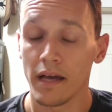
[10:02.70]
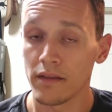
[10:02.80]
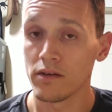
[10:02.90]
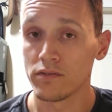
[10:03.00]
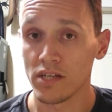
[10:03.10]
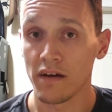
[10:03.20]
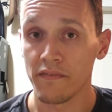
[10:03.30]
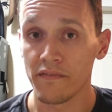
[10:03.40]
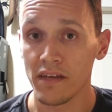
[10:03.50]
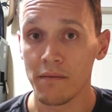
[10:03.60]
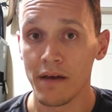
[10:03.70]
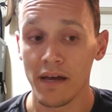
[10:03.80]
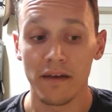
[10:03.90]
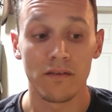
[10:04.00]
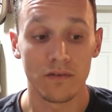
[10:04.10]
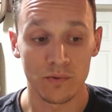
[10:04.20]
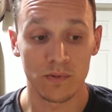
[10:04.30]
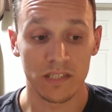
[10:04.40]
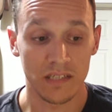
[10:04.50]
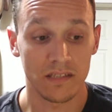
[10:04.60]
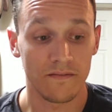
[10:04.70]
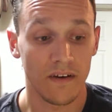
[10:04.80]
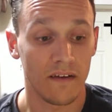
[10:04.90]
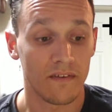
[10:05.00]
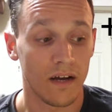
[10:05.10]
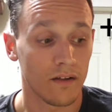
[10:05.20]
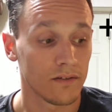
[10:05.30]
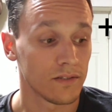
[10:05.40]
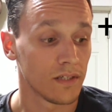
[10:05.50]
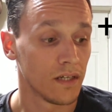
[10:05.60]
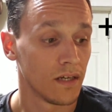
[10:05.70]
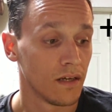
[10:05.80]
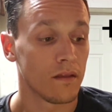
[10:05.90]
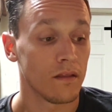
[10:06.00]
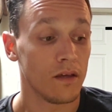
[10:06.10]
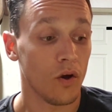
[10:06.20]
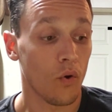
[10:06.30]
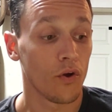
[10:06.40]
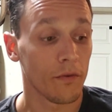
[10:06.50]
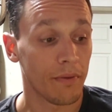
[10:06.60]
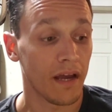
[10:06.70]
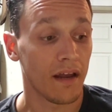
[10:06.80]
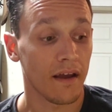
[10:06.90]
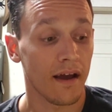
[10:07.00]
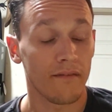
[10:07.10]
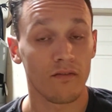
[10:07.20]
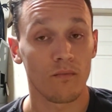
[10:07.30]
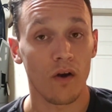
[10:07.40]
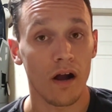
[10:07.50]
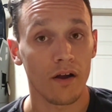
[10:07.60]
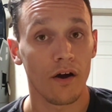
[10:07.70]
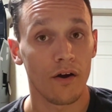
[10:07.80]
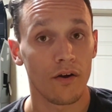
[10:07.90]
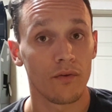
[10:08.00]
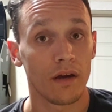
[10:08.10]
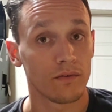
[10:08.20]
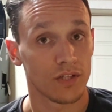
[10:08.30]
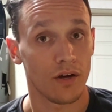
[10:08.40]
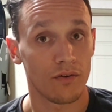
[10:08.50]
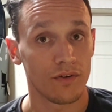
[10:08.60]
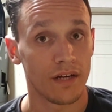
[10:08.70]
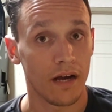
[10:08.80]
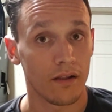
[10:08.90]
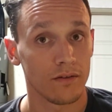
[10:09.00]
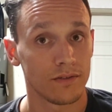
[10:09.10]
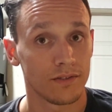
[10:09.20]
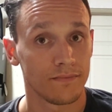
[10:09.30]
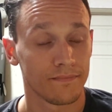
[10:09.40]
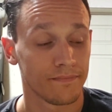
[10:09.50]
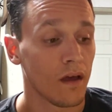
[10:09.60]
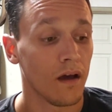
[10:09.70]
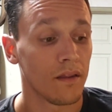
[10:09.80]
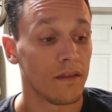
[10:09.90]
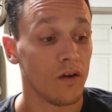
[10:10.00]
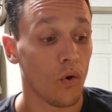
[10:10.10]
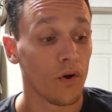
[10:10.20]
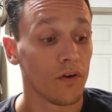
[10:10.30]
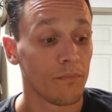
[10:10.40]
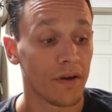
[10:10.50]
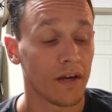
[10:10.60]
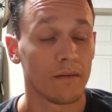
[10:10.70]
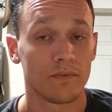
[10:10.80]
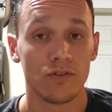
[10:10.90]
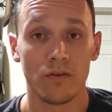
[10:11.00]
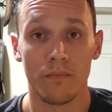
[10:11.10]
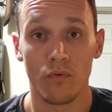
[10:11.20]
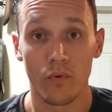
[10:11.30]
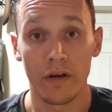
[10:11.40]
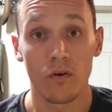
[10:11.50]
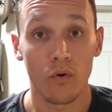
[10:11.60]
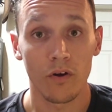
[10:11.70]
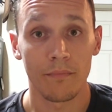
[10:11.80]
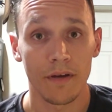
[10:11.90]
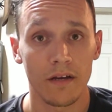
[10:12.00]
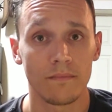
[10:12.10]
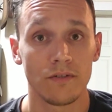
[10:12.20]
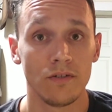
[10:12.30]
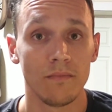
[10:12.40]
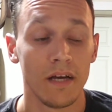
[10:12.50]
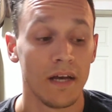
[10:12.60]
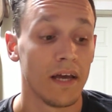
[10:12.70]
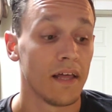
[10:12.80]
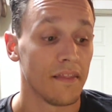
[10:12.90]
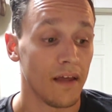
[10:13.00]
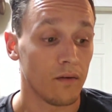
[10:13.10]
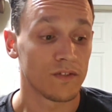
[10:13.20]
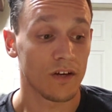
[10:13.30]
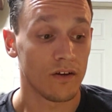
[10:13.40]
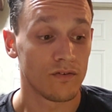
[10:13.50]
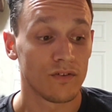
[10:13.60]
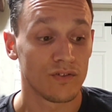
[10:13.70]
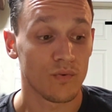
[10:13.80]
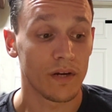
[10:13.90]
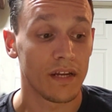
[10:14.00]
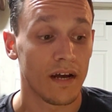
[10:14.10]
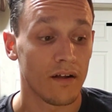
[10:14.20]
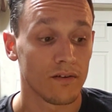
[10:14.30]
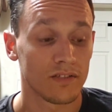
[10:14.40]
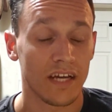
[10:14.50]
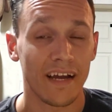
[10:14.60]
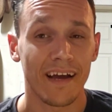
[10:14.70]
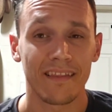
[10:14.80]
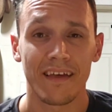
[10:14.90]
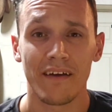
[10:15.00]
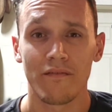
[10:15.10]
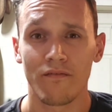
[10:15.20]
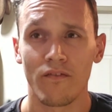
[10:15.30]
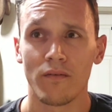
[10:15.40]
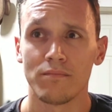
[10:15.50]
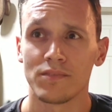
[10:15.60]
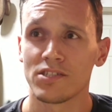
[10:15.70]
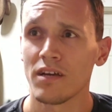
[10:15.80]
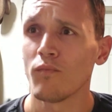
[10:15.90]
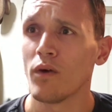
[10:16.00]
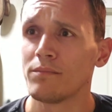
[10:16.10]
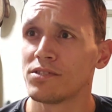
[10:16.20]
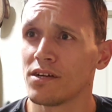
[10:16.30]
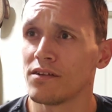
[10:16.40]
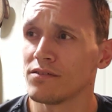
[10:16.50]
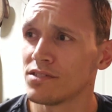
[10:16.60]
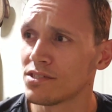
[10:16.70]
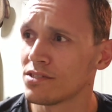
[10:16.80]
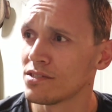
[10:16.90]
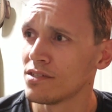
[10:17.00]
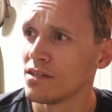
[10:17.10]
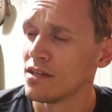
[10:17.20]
got those off of eBay. Those were $65. The oil pan I got from Rock Auto. That was $100. The oil pickup tube, the rear oil pickup tube, that was $120. I got that from some website.